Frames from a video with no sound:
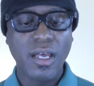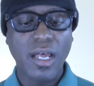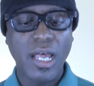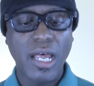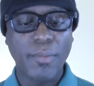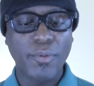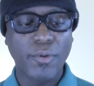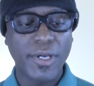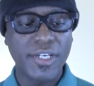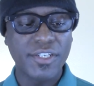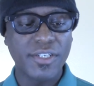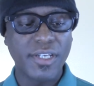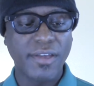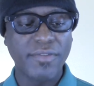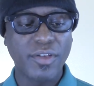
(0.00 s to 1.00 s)

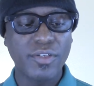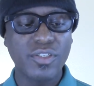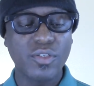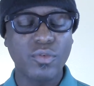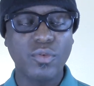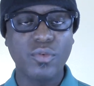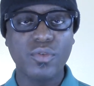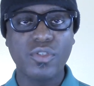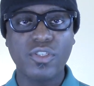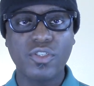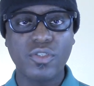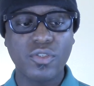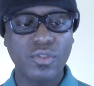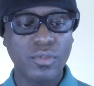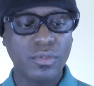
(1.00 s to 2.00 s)
operation of their
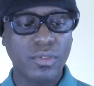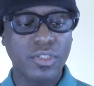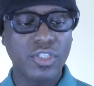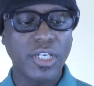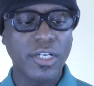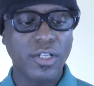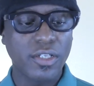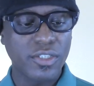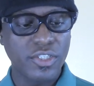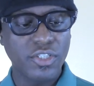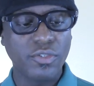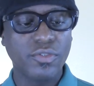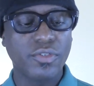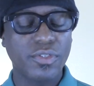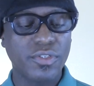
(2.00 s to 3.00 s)
school's
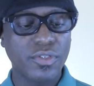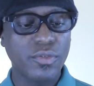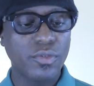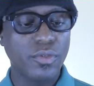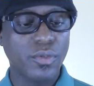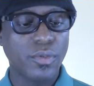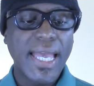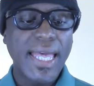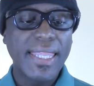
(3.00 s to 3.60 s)
children's school.